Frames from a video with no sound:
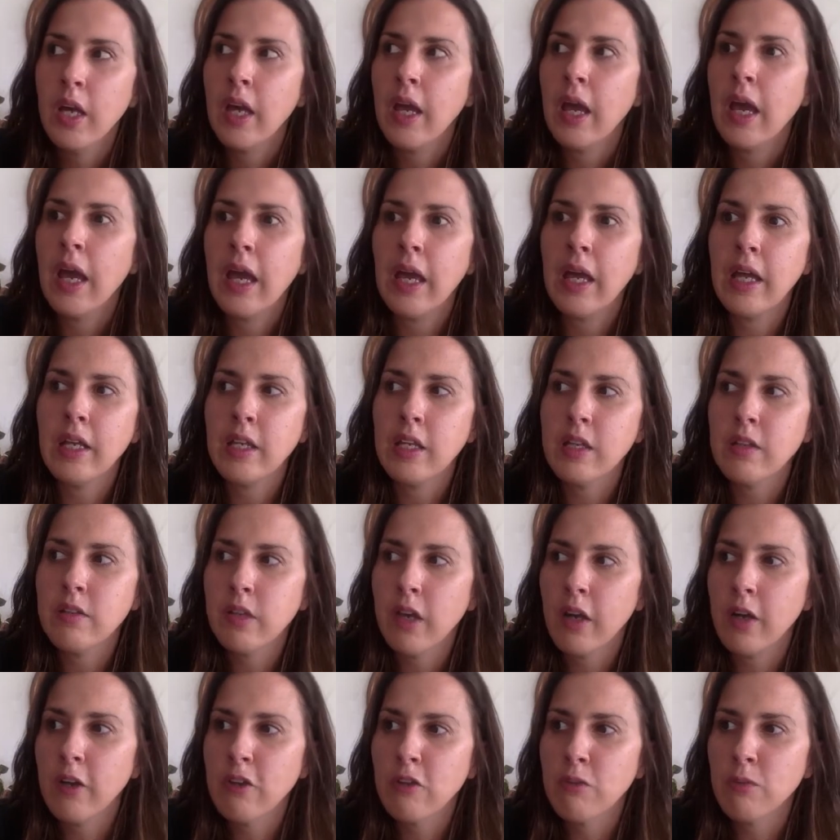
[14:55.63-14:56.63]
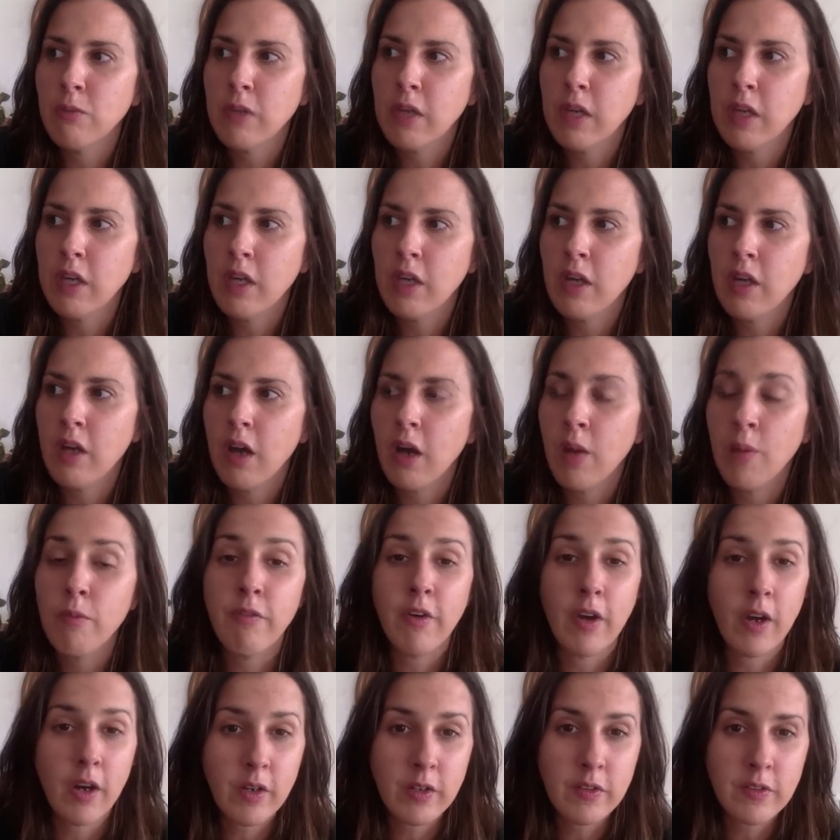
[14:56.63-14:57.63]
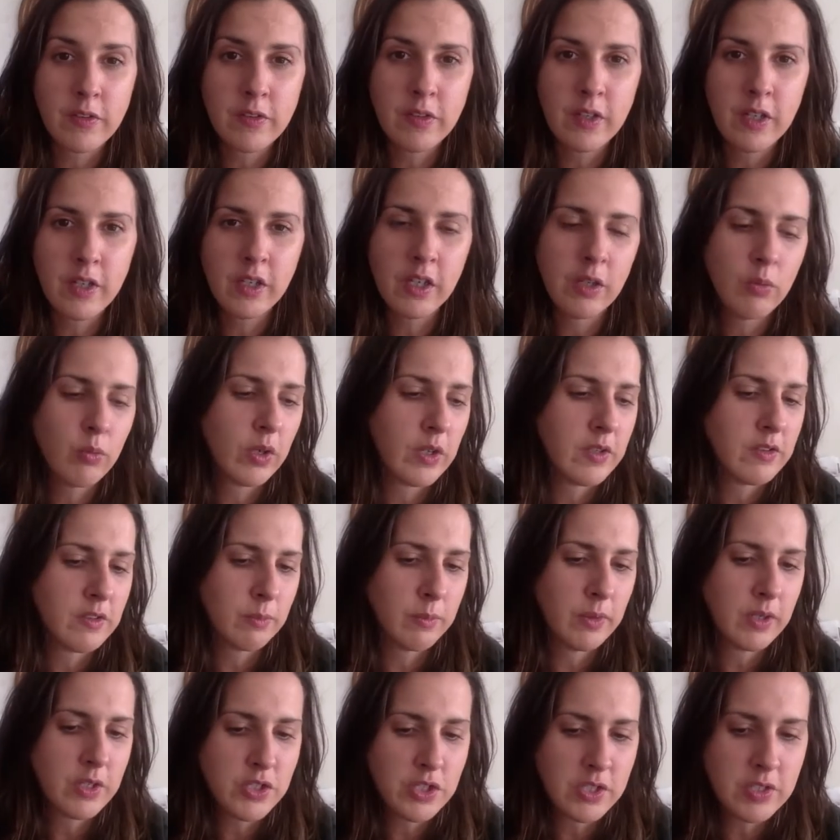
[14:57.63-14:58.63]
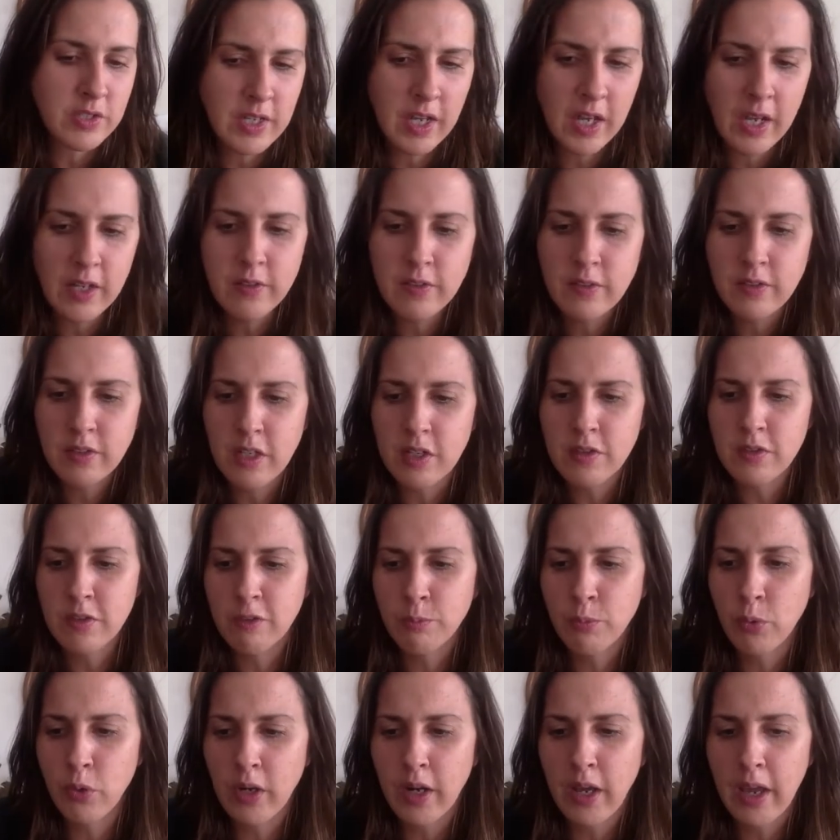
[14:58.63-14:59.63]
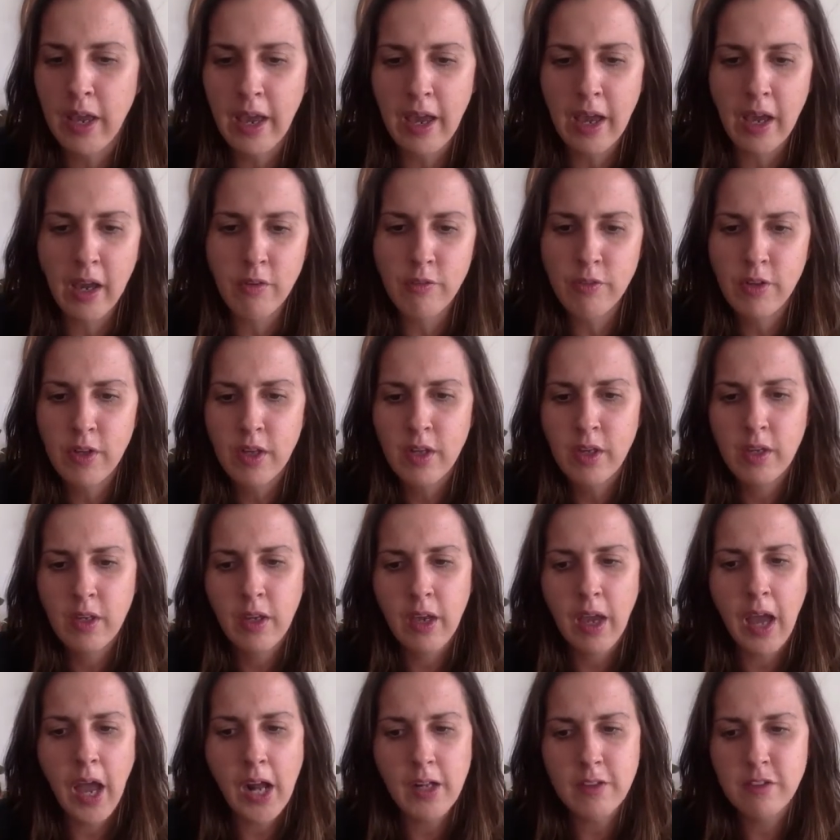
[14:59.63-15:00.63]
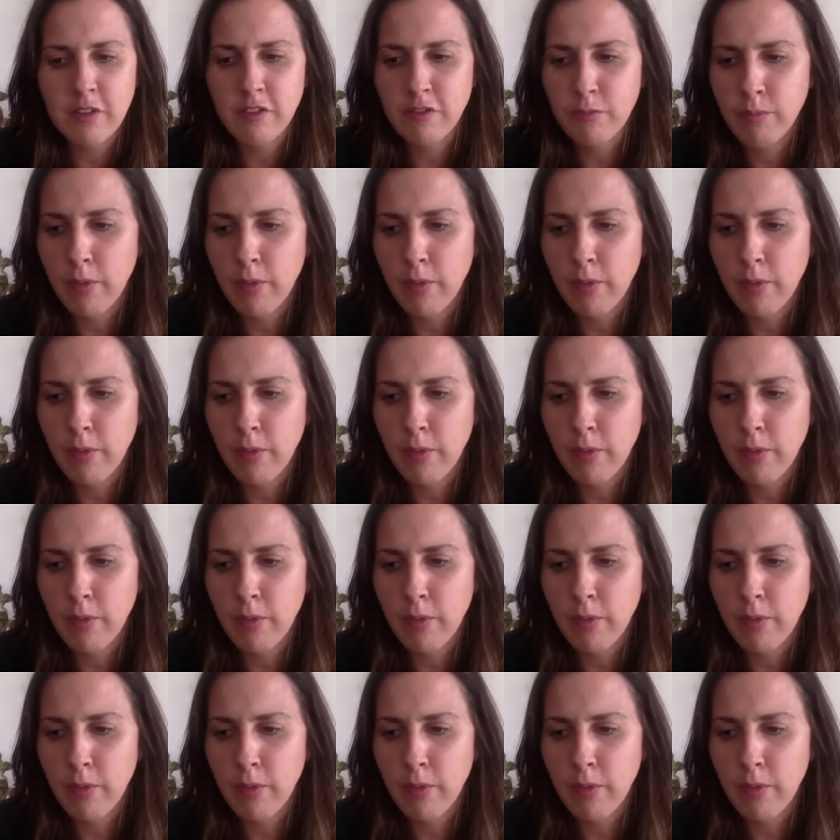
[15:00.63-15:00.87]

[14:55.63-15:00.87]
and he tells me I'm very sick. He runs a bunch of tests, and at this point I have active